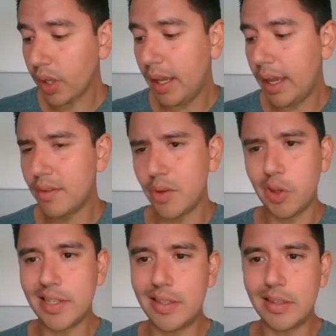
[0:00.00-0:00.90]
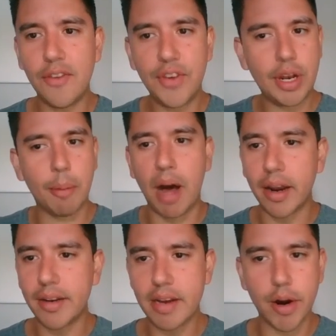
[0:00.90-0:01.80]
And so let's just give it a
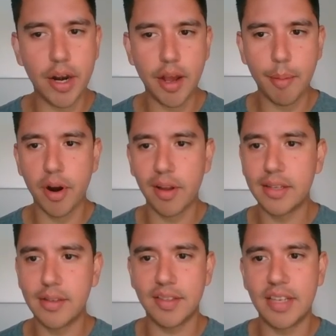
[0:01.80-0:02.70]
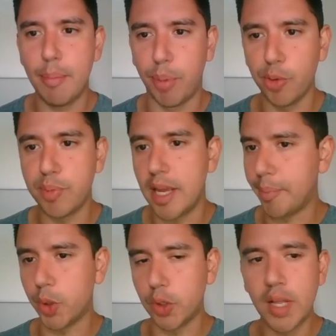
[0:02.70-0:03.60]
monetary number. Let's just say both
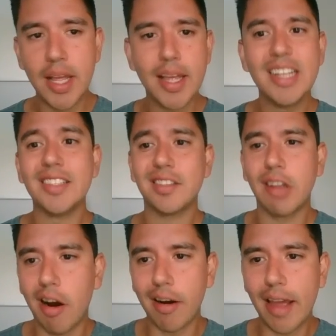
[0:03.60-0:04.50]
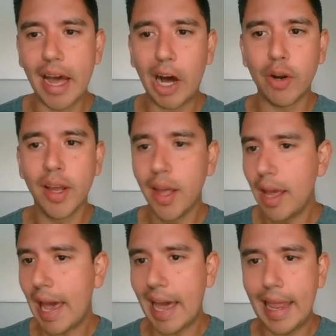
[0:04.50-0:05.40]
people start out
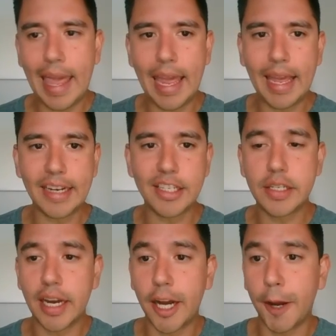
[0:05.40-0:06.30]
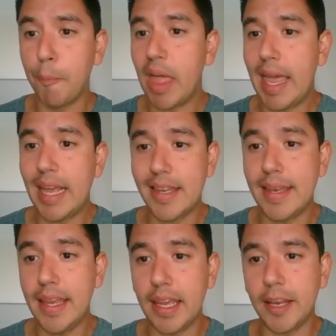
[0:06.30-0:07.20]
at age
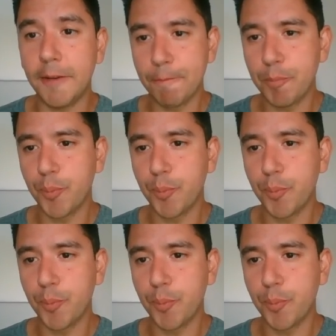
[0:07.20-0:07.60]
18